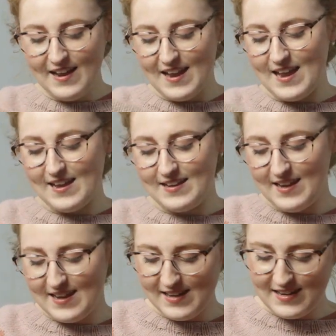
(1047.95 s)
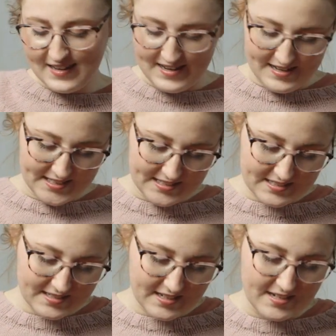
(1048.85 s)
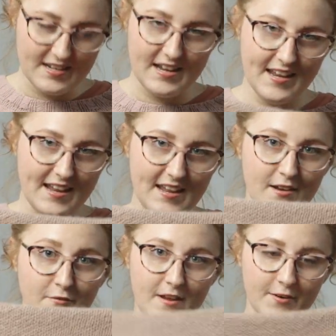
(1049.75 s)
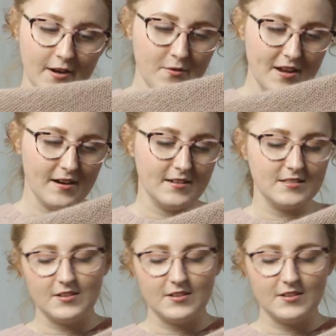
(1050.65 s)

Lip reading: and it is knit in a fingering weight yarn.